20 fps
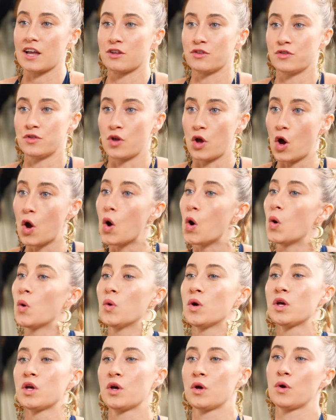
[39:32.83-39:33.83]
I
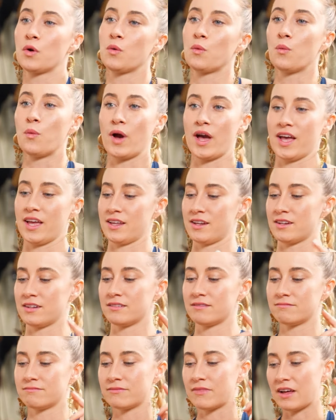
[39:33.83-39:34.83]
know
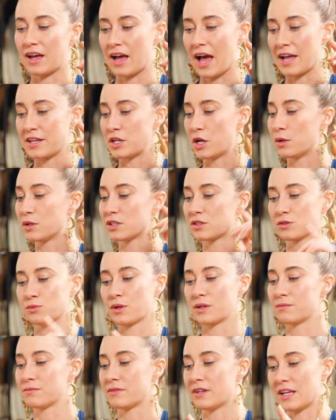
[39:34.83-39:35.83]
when I know it's
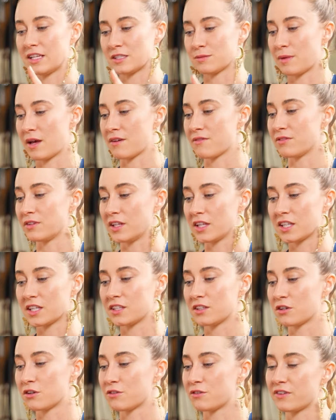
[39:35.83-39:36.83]
when it's my
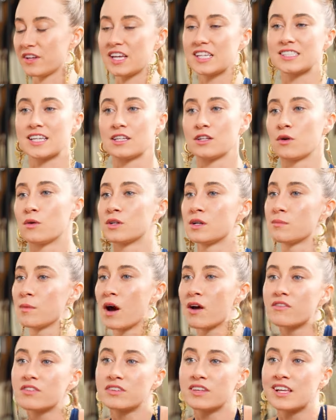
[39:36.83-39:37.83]
follicular phase. I know when I'm
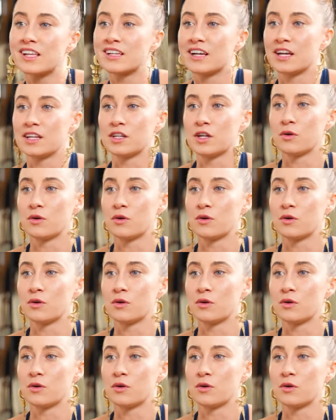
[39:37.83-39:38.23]
ovulating. I